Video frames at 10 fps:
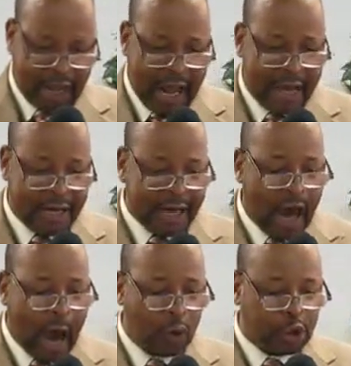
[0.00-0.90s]
And
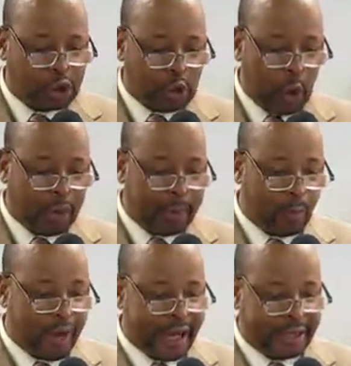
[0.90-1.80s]
God will shortly
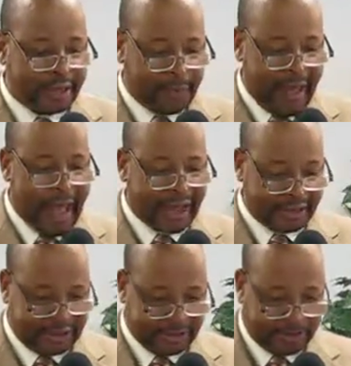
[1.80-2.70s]
bring it to
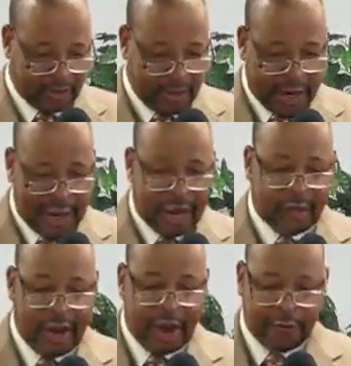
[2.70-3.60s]
pass. Now
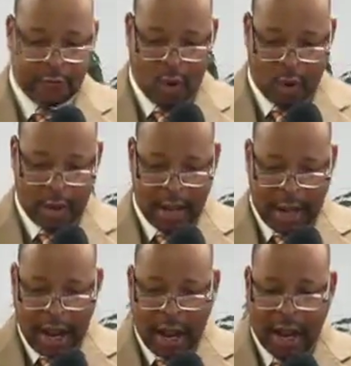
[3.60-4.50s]
therefore,
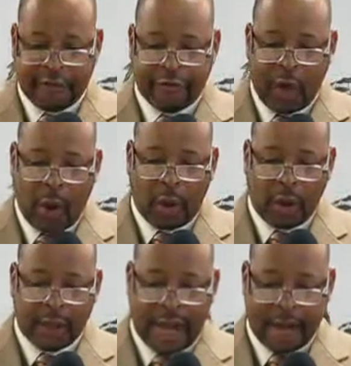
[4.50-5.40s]
let Pharaoh
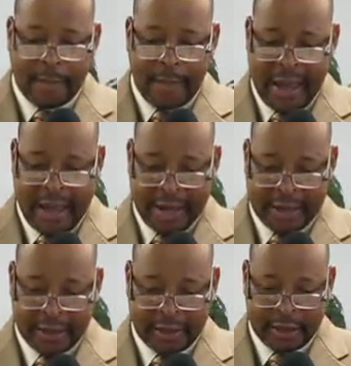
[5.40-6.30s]
look out a
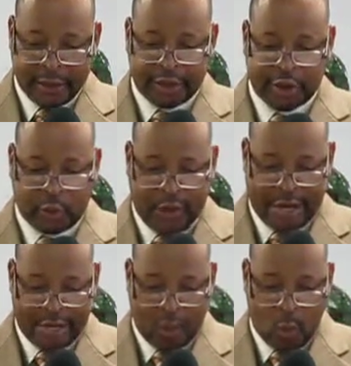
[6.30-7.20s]
man,
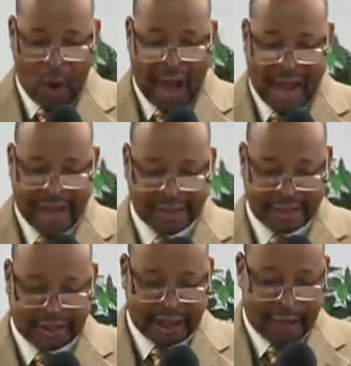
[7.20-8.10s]
discreet, wise,
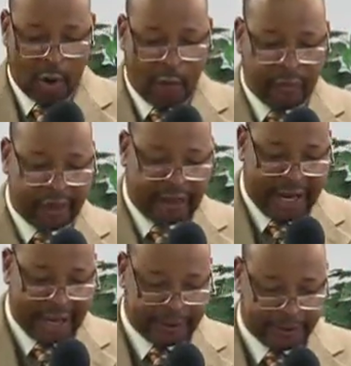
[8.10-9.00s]
and set him over the
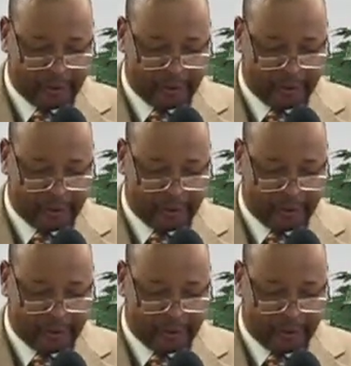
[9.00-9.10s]
land.